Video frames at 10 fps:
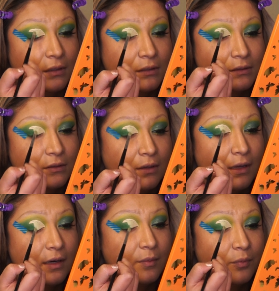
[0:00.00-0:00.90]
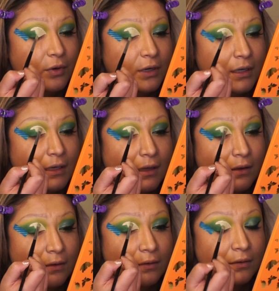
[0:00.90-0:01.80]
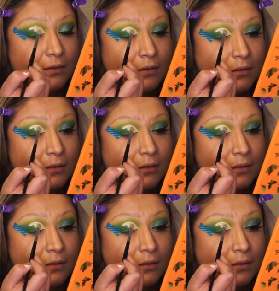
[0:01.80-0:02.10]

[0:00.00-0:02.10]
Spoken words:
Let's go ahead and bring it down.